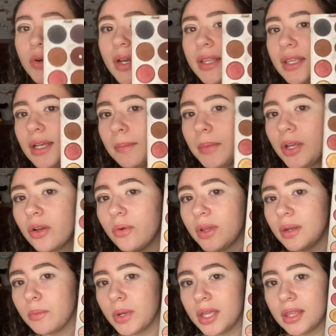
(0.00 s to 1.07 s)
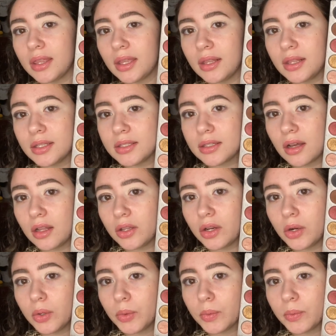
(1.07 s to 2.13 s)
I think I'm gonna go in with this
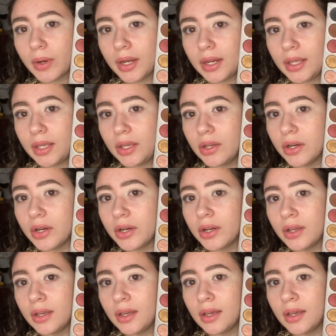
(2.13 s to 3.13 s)
color right here.